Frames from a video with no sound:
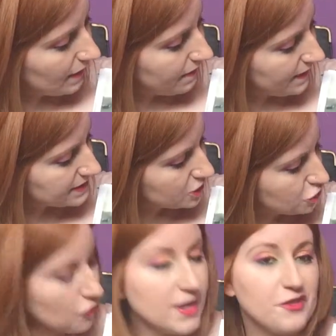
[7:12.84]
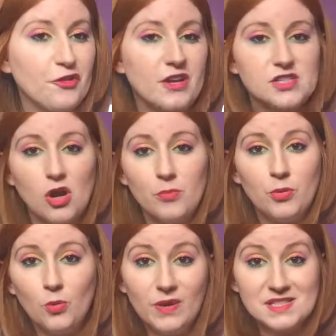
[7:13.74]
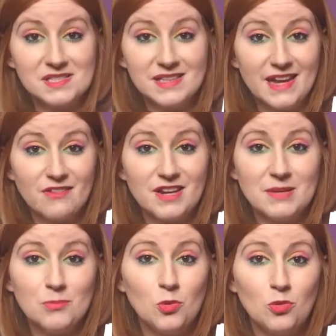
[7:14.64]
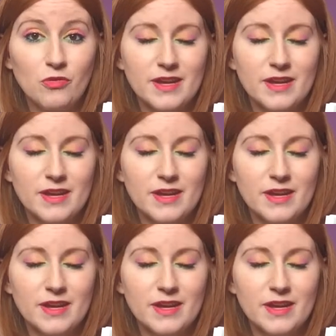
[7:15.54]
This tree, for example, isn't there anymore.